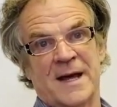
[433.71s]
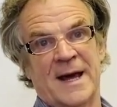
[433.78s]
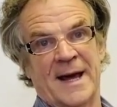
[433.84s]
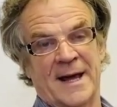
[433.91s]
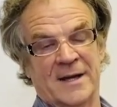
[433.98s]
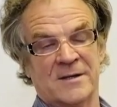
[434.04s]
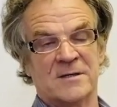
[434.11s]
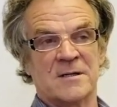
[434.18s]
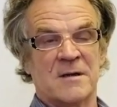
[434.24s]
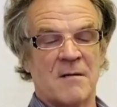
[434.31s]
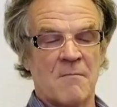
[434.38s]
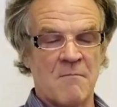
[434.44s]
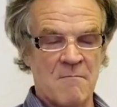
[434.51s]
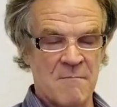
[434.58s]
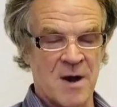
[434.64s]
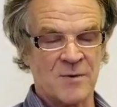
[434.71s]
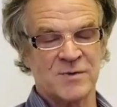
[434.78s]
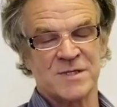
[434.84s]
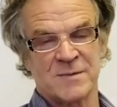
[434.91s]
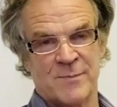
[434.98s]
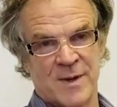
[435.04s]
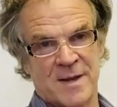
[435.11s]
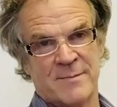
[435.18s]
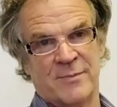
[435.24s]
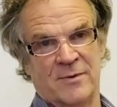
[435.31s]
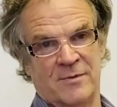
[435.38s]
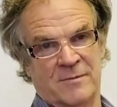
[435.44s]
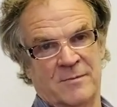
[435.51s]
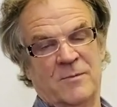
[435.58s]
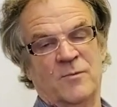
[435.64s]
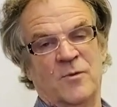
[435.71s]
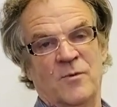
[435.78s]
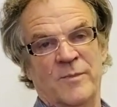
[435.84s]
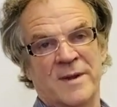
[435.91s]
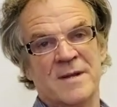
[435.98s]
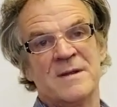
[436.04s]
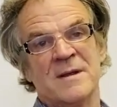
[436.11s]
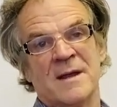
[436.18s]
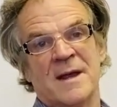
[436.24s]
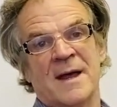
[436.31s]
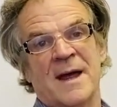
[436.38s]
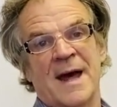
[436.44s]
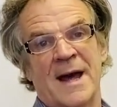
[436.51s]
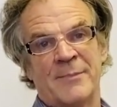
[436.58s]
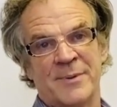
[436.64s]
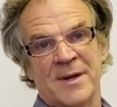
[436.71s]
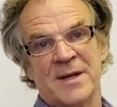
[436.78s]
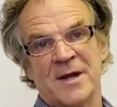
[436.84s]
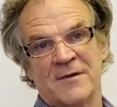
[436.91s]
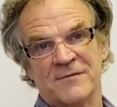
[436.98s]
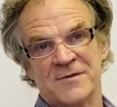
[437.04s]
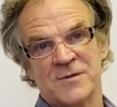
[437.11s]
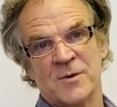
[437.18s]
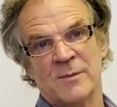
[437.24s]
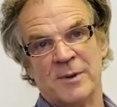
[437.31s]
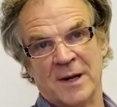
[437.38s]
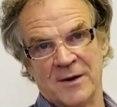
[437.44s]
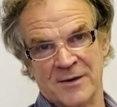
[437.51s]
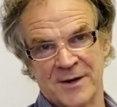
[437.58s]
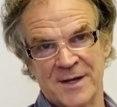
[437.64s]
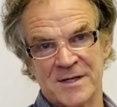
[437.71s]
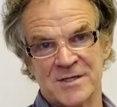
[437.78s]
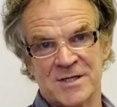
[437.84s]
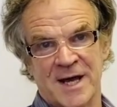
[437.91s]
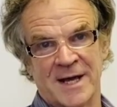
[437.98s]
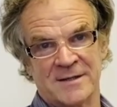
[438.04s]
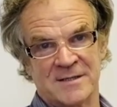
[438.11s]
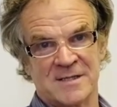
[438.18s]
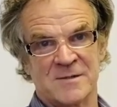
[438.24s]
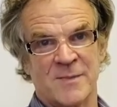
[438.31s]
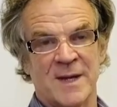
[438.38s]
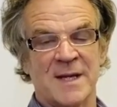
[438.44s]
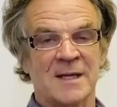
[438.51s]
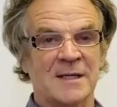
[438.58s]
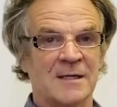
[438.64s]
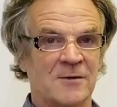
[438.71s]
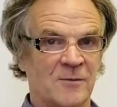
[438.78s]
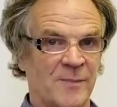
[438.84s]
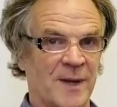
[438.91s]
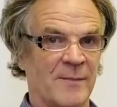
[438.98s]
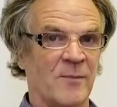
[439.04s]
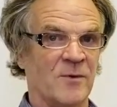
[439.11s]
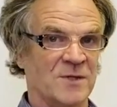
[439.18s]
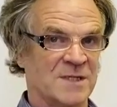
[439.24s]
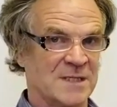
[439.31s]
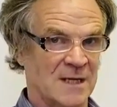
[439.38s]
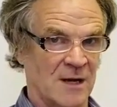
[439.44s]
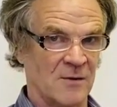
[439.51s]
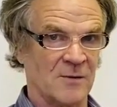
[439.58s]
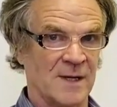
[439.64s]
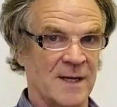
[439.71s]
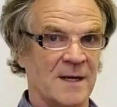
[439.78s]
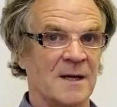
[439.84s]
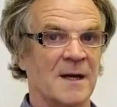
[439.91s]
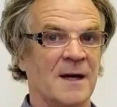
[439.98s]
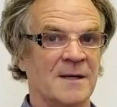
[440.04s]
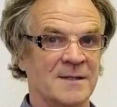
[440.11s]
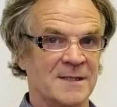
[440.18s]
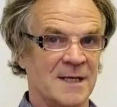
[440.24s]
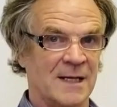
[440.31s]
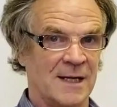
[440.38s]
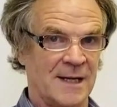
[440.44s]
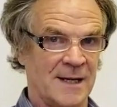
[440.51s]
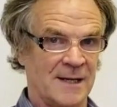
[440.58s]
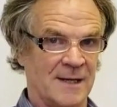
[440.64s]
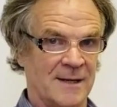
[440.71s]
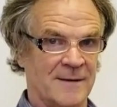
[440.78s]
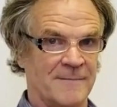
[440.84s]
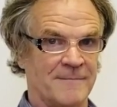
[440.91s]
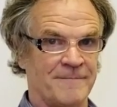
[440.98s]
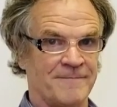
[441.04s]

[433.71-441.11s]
And most people will be happy enough to oblige and to speak a little bit more slowly and clearly.